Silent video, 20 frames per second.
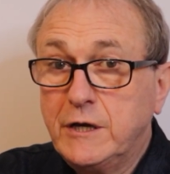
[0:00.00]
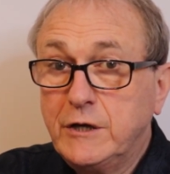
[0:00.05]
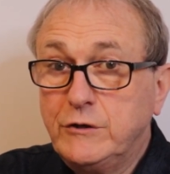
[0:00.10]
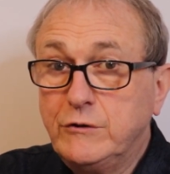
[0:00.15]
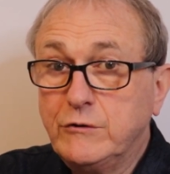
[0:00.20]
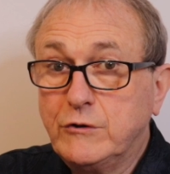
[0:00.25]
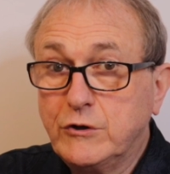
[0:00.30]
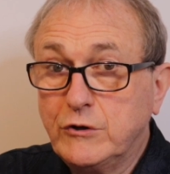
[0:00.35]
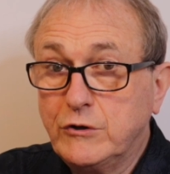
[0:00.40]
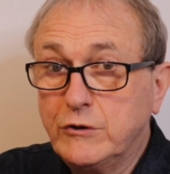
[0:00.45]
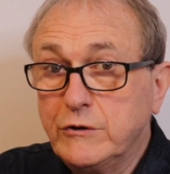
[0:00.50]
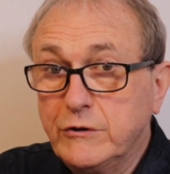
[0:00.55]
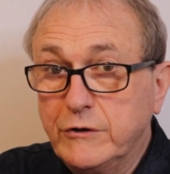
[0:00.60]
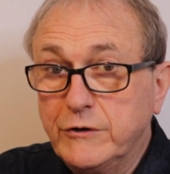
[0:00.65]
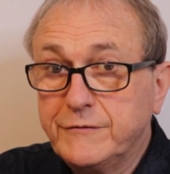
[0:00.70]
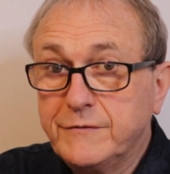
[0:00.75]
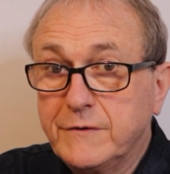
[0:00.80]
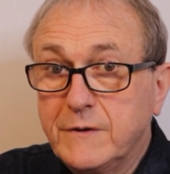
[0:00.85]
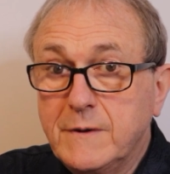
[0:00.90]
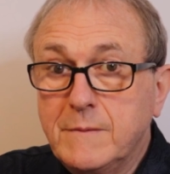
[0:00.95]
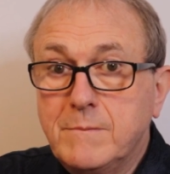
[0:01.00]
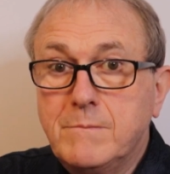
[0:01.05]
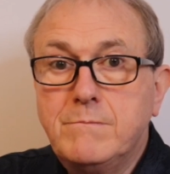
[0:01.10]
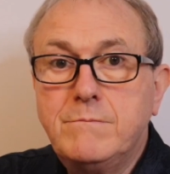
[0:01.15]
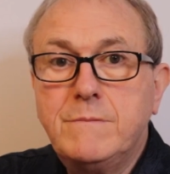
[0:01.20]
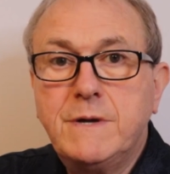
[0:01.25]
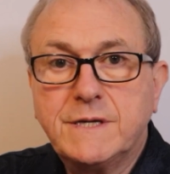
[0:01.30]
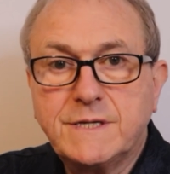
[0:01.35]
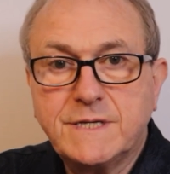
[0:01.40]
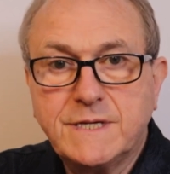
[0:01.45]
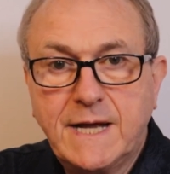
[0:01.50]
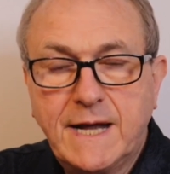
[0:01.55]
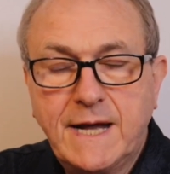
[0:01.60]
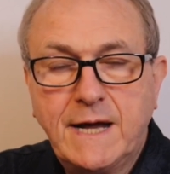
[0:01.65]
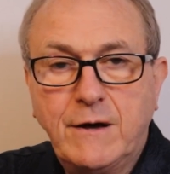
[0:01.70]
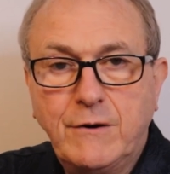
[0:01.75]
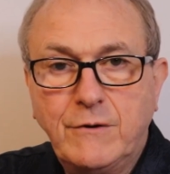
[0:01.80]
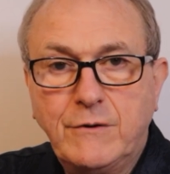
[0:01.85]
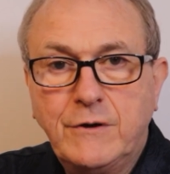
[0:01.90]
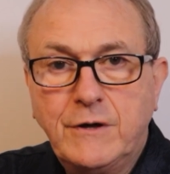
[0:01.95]
you could miss
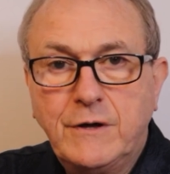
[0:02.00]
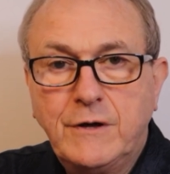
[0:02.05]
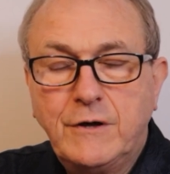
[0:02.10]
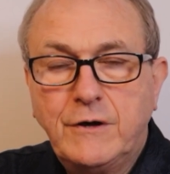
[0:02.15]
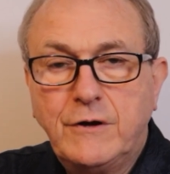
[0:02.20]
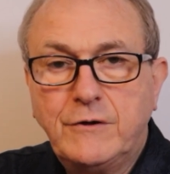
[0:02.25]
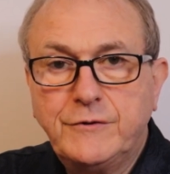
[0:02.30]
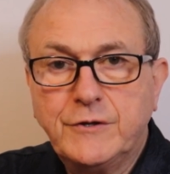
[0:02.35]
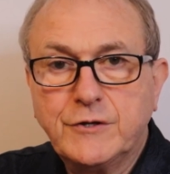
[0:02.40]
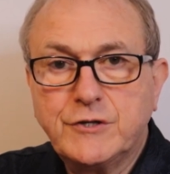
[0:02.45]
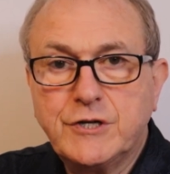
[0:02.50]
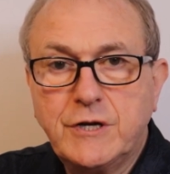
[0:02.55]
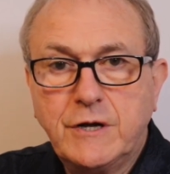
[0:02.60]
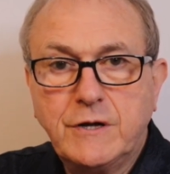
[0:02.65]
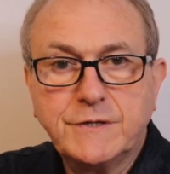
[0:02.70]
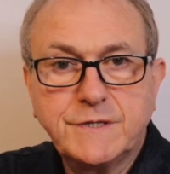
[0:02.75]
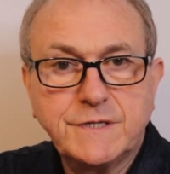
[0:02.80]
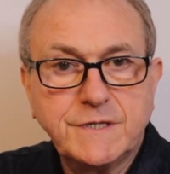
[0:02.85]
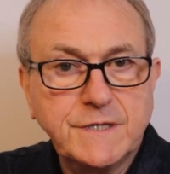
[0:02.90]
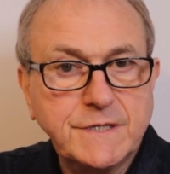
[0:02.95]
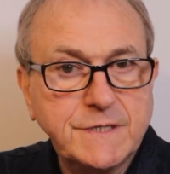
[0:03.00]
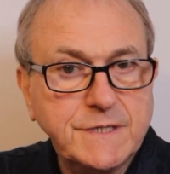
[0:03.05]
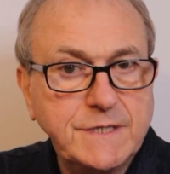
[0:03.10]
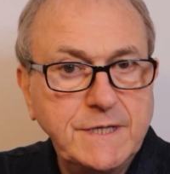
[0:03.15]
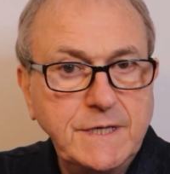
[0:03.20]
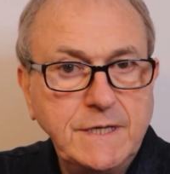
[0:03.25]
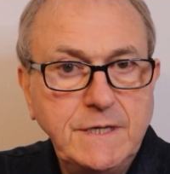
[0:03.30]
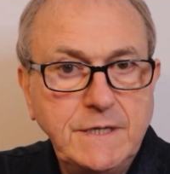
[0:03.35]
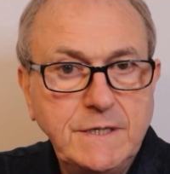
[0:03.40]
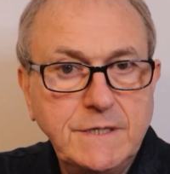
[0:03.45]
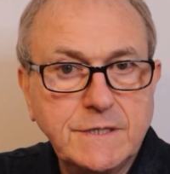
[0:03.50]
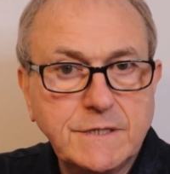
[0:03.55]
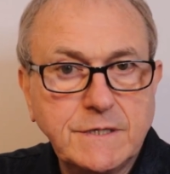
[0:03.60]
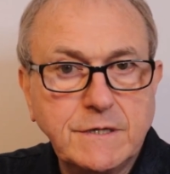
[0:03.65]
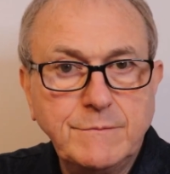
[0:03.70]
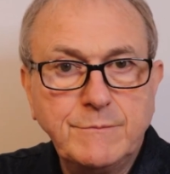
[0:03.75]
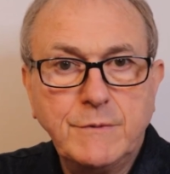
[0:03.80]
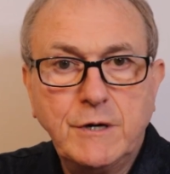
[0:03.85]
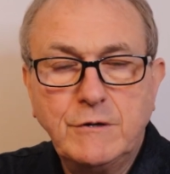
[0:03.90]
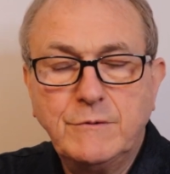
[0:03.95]
out on the chance to seize
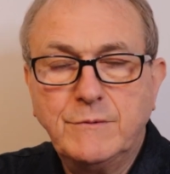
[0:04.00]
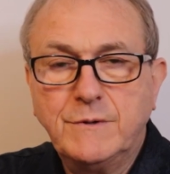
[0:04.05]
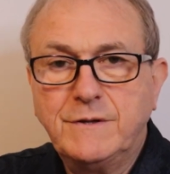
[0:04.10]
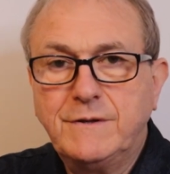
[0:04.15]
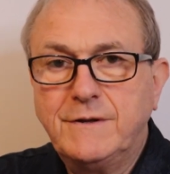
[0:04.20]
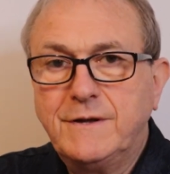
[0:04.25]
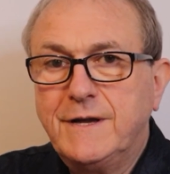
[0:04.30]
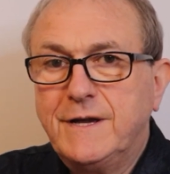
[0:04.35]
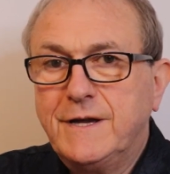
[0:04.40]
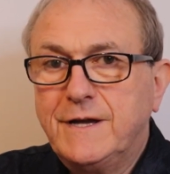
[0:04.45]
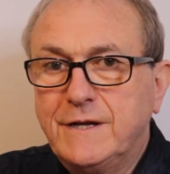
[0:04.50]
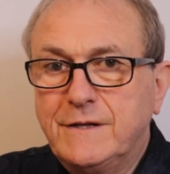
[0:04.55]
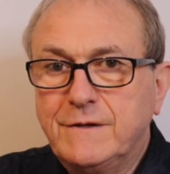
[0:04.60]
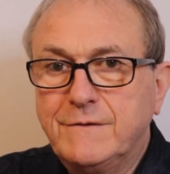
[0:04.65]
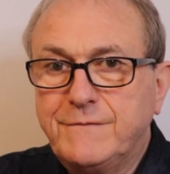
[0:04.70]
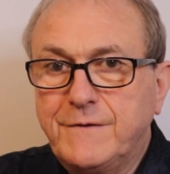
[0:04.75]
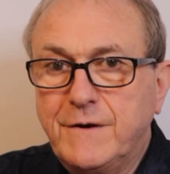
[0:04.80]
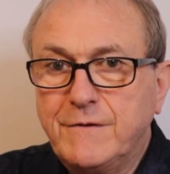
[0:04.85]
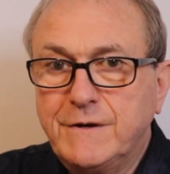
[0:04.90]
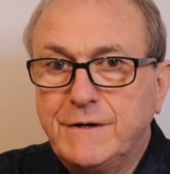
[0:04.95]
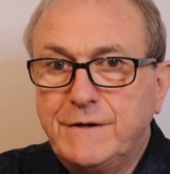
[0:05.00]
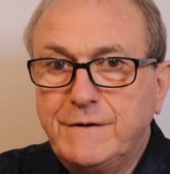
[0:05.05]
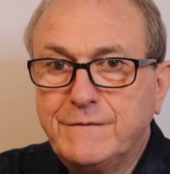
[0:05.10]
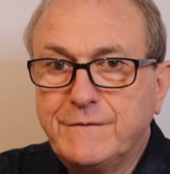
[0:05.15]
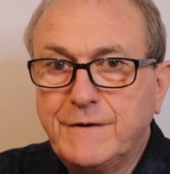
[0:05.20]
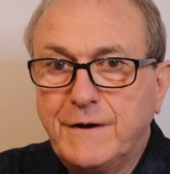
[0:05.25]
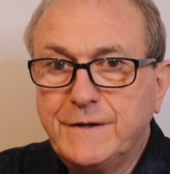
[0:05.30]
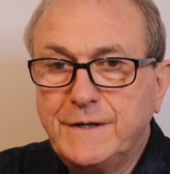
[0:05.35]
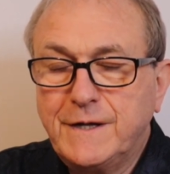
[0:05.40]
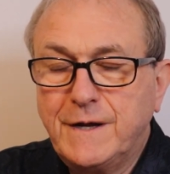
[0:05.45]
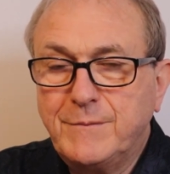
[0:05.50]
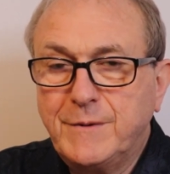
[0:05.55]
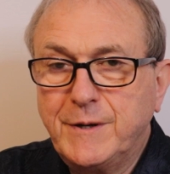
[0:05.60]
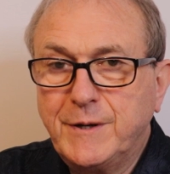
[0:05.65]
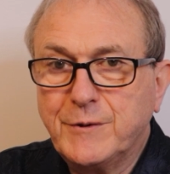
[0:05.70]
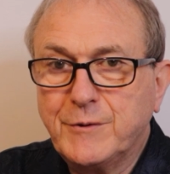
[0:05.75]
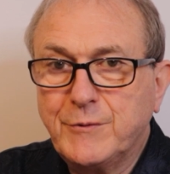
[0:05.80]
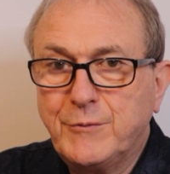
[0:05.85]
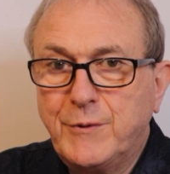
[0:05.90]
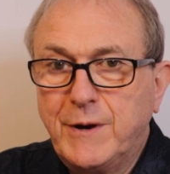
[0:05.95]
the moment in a very
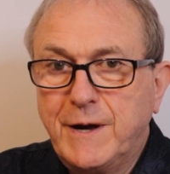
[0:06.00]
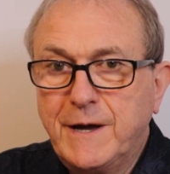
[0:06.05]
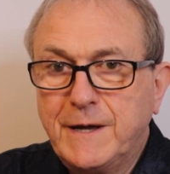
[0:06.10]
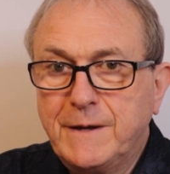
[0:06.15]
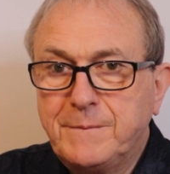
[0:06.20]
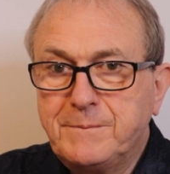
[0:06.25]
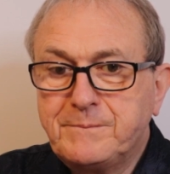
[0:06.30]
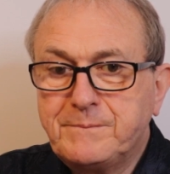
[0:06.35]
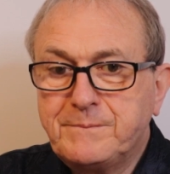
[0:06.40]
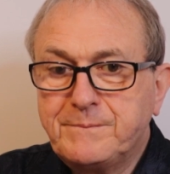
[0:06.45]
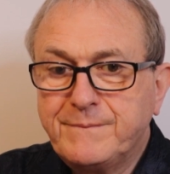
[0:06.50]
dynamic way.